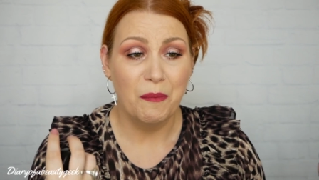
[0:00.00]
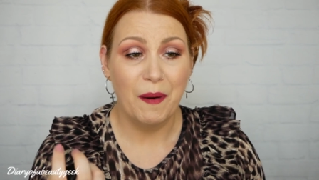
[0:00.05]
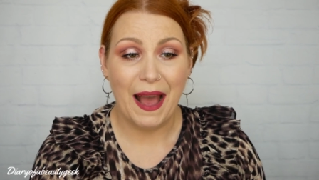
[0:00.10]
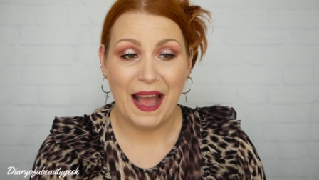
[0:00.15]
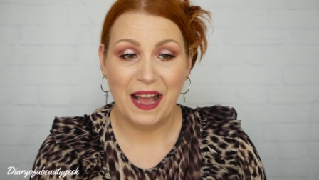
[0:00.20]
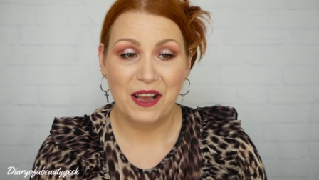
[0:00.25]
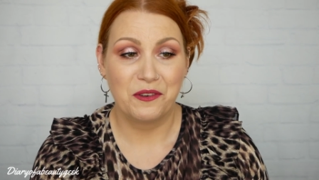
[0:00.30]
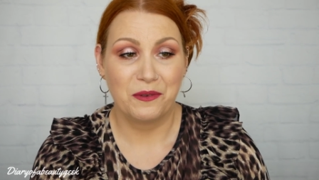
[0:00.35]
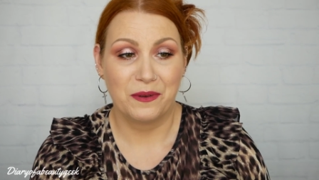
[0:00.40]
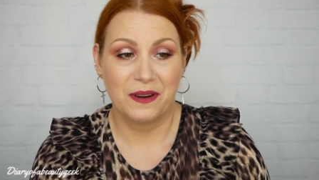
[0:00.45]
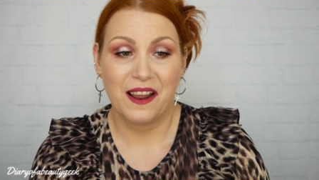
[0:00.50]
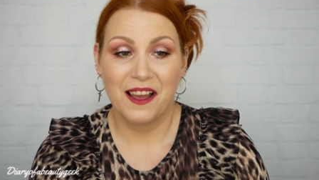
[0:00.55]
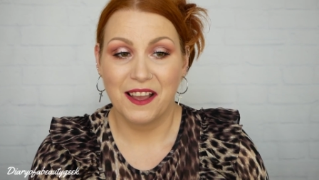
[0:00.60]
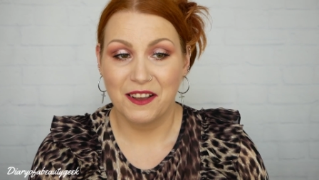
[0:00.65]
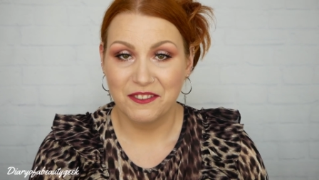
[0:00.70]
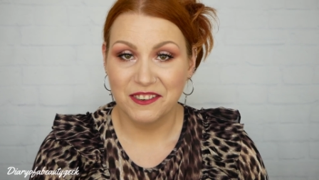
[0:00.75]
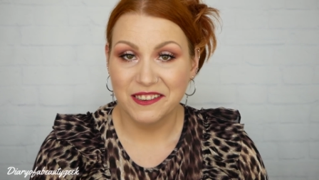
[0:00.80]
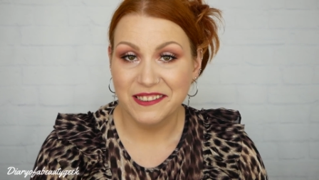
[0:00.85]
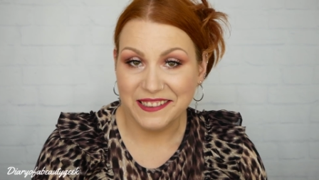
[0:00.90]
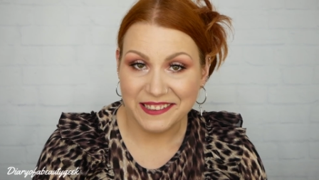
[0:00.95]
Back when
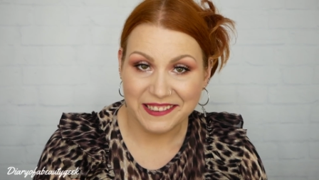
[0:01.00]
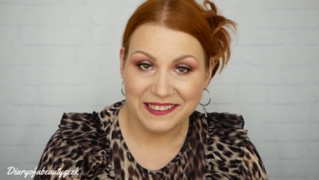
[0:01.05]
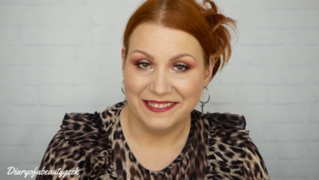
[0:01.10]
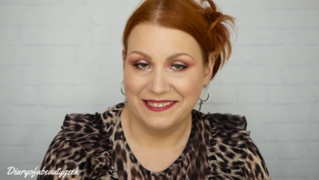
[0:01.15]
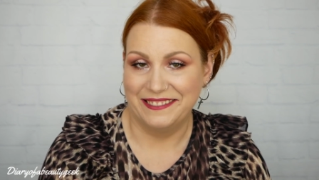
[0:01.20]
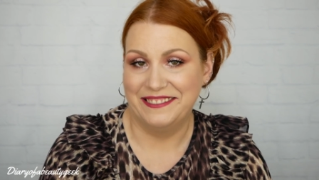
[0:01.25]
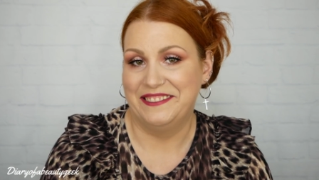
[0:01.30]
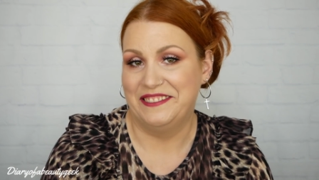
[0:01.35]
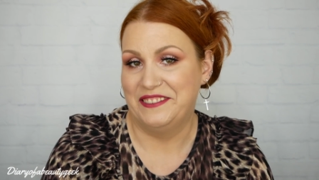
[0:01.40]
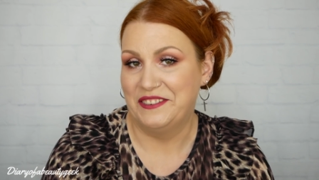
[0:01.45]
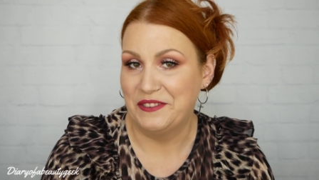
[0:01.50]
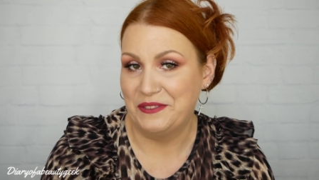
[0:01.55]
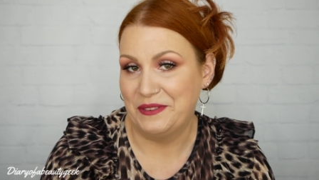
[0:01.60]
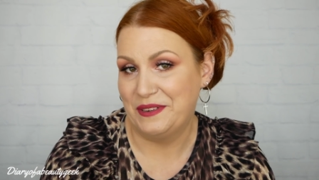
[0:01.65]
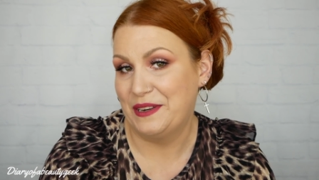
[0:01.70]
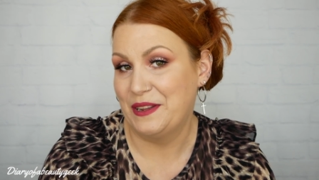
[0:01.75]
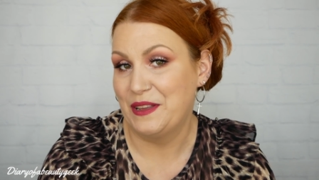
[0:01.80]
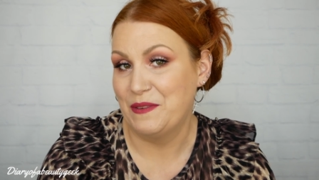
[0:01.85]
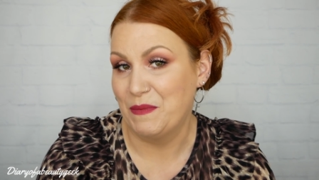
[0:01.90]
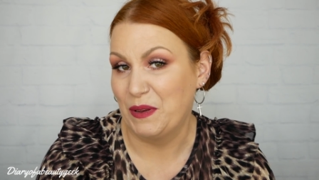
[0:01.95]
I was, I don't know,
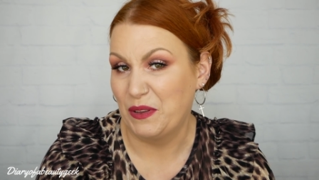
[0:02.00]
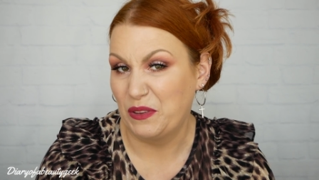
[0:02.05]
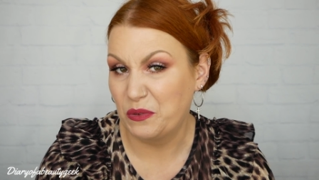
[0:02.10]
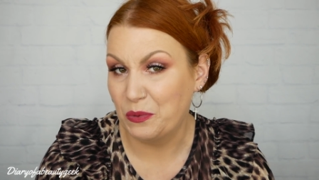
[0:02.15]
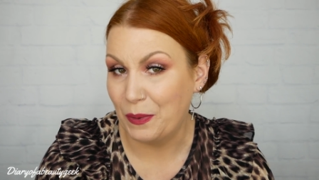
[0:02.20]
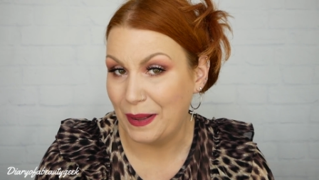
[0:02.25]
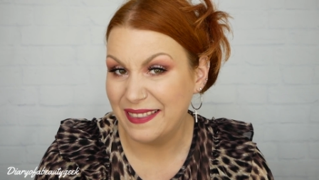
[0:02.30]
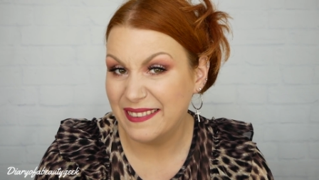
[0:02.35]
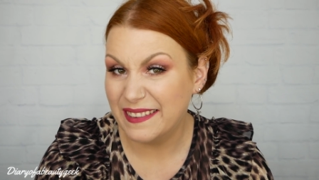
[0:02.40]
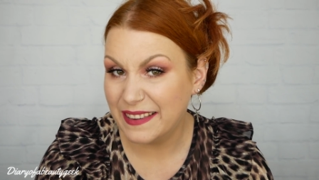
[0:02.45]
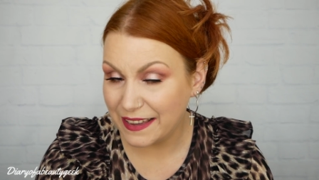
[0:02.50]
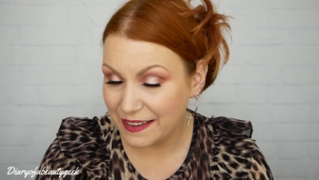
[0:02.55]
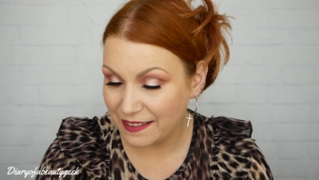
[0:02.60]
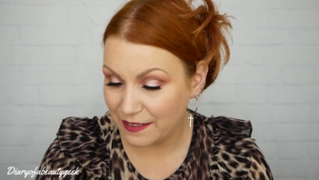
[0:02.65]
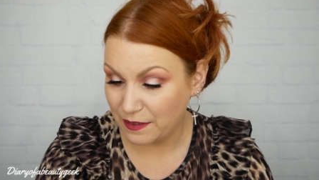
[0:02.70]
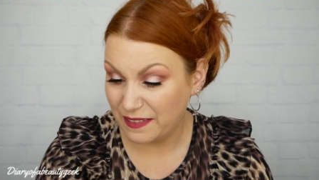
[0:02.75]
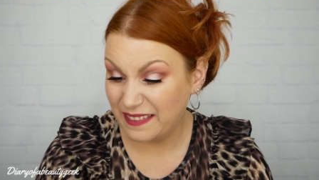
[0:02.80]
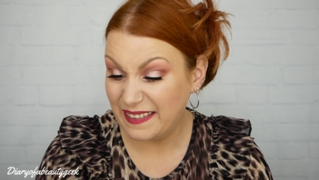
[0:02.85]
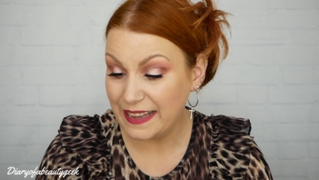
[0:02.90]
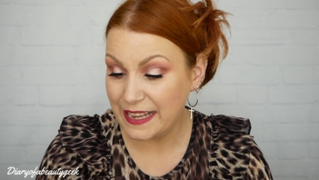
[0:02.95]
in my
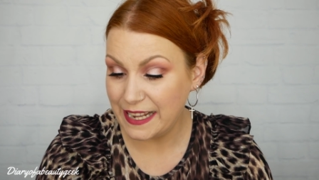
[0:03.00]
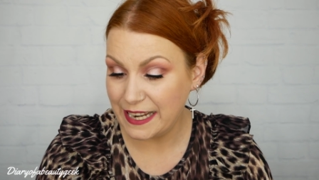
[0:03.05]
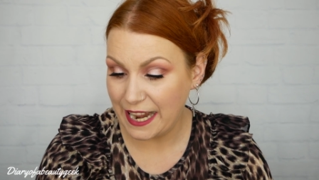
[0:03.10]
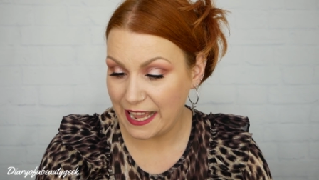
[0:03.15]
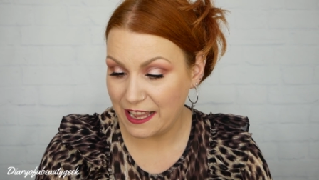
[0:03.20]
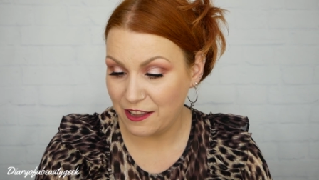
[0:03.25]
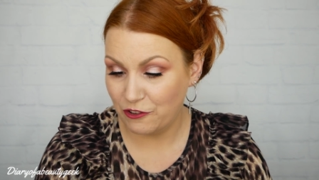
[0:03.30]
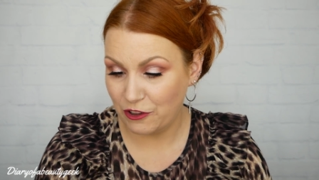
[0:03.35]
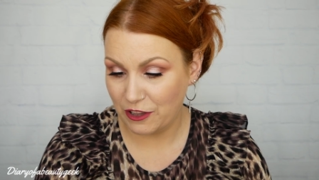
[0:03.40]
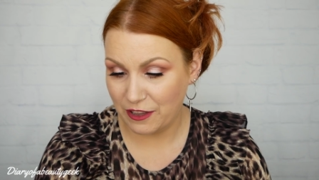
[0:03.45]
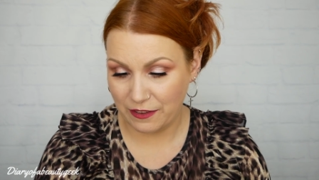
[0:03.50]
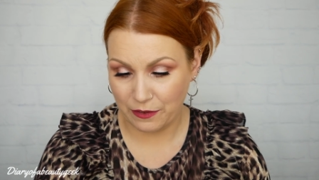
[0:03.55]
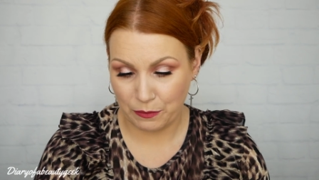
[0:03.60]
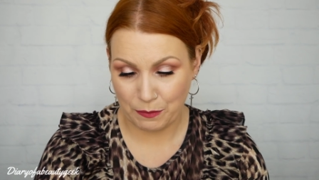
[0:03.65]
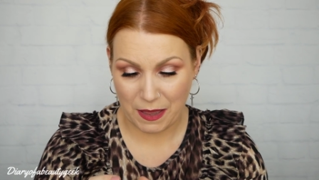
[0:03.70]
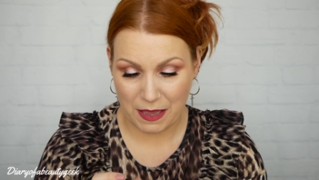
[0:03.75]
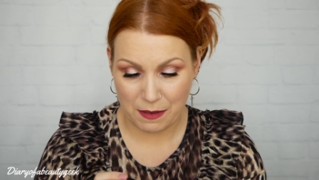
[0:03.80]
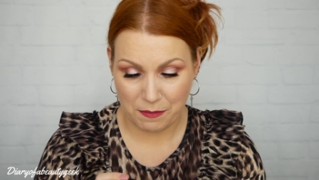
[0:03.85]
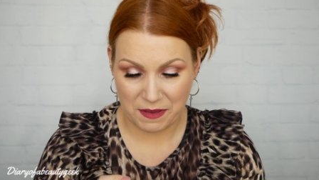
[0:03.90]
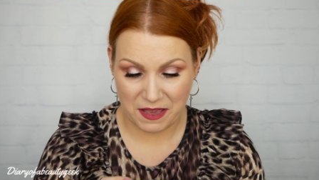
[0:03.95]
20s, teenage years
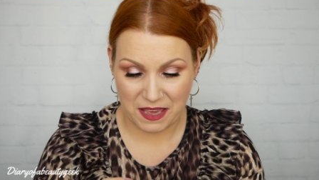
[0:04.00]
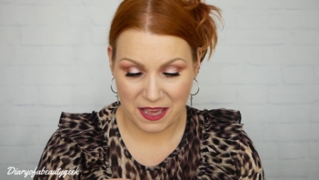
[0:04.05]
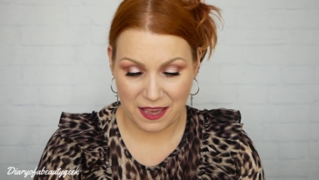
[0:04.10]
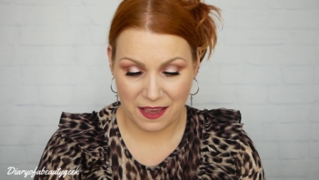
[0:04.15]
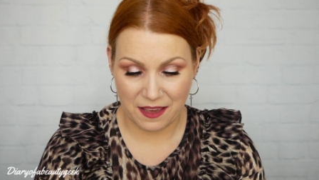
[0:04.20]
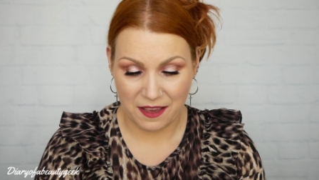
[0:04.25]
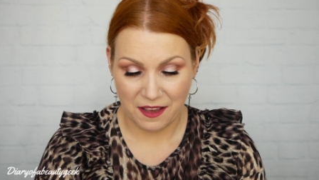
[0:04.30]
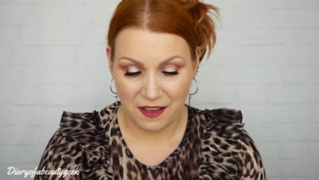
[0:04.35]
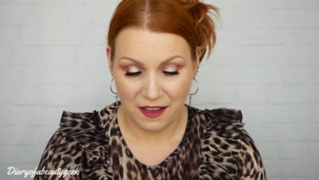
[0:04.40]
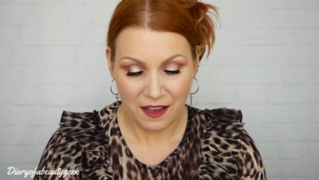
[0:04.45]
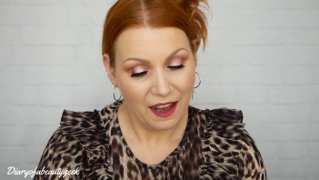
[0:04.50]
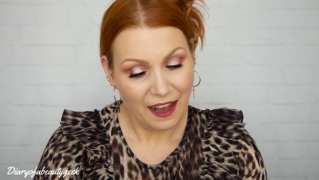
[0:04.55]
maybe.